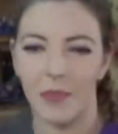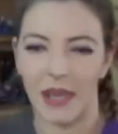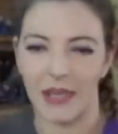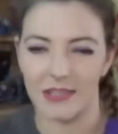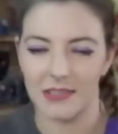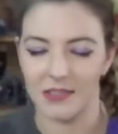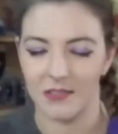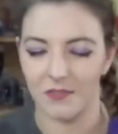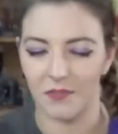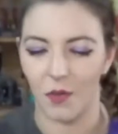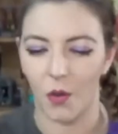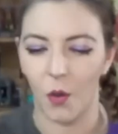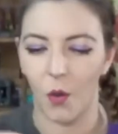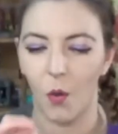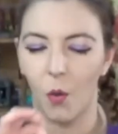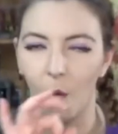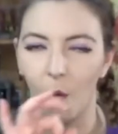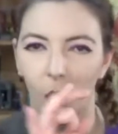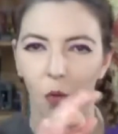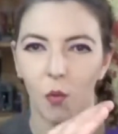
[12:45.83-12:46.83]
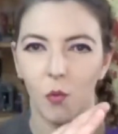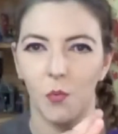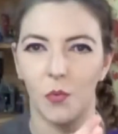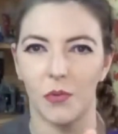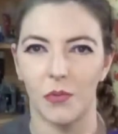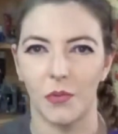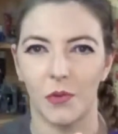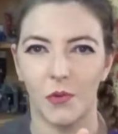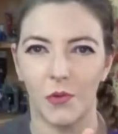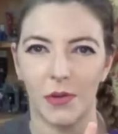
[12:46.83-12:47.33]
massive hole where
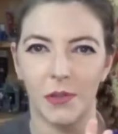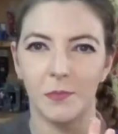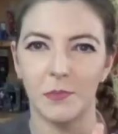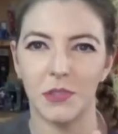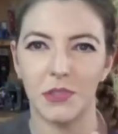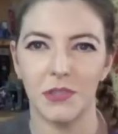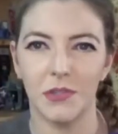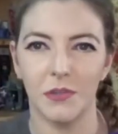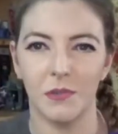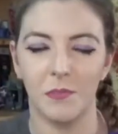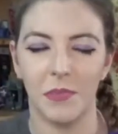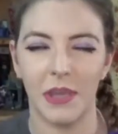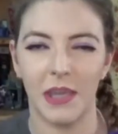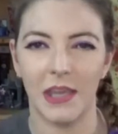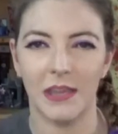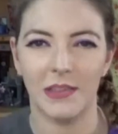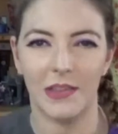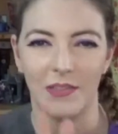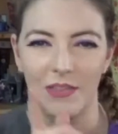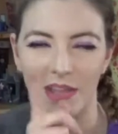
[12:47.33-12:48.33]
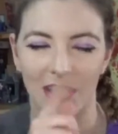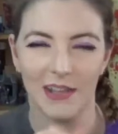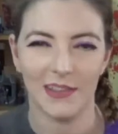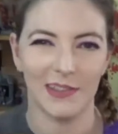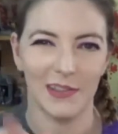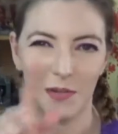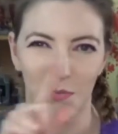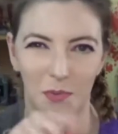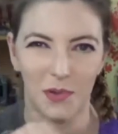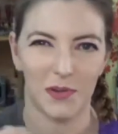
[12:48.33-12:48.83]
the cream should be and then like a
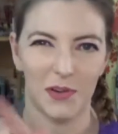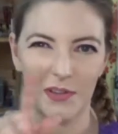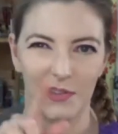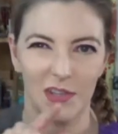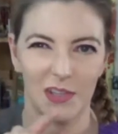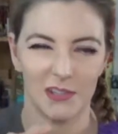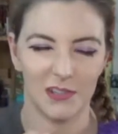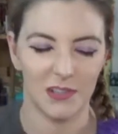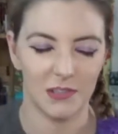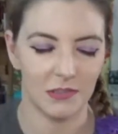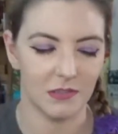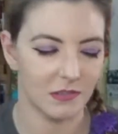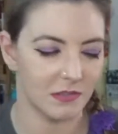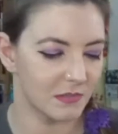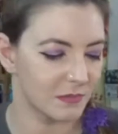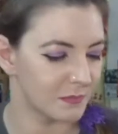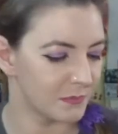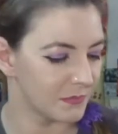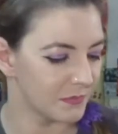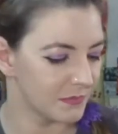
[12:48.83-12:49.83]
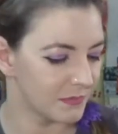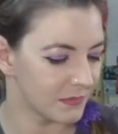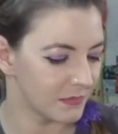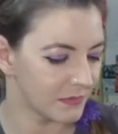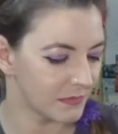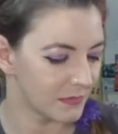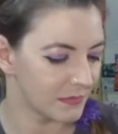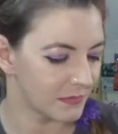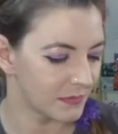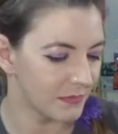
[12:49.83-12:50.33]
little bit around the edges.
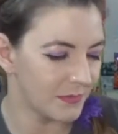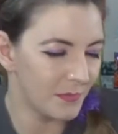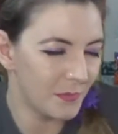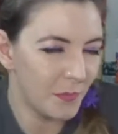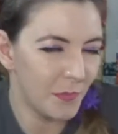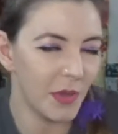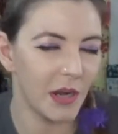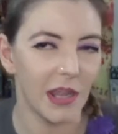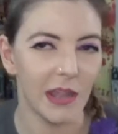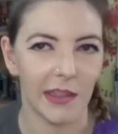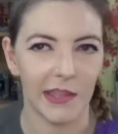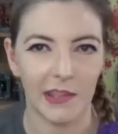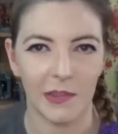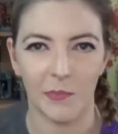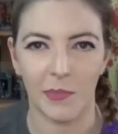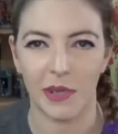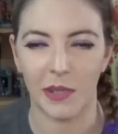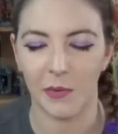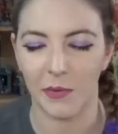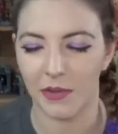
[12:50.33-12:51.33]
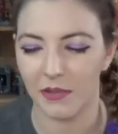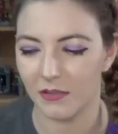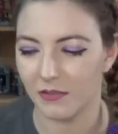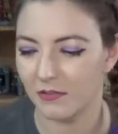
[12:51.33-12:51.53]
But I like them anyway.